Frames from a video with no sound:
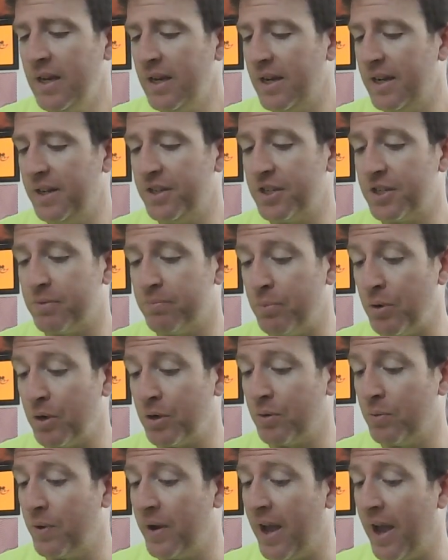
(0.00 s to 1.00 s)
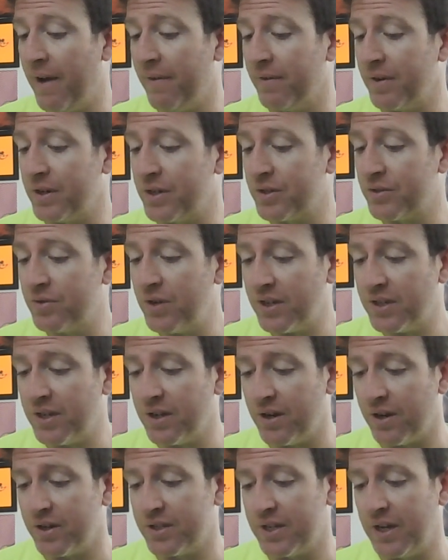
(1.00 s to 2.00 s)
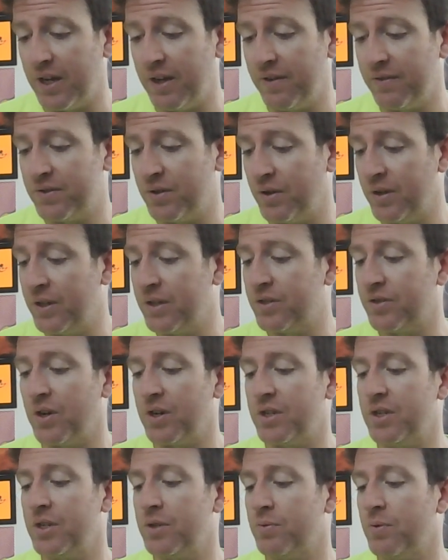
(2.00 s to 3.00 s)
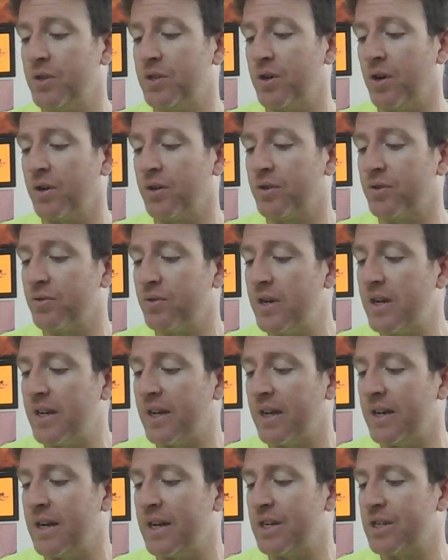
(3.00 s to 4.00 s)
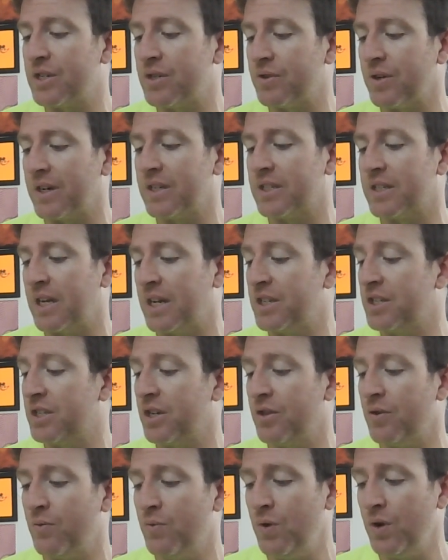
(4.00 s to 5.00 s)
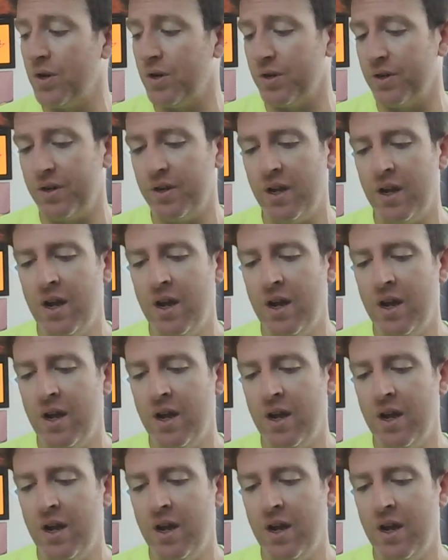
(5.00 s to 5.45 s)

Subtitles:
In this book, we have restricted ourselves to illustrations which are Greek in a strict sense of the word.